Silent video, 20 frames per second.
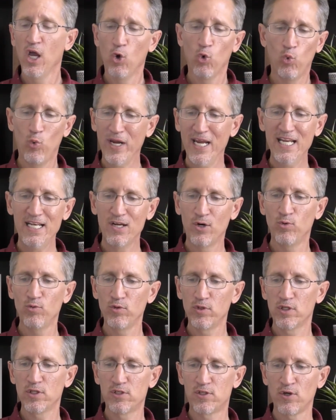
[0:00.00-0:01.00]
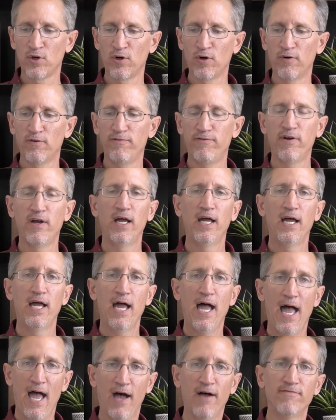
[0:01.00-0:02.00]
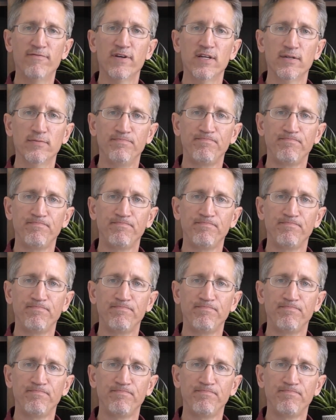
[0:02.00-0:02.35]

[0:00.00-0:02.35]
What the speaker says: We don't deserve heaven.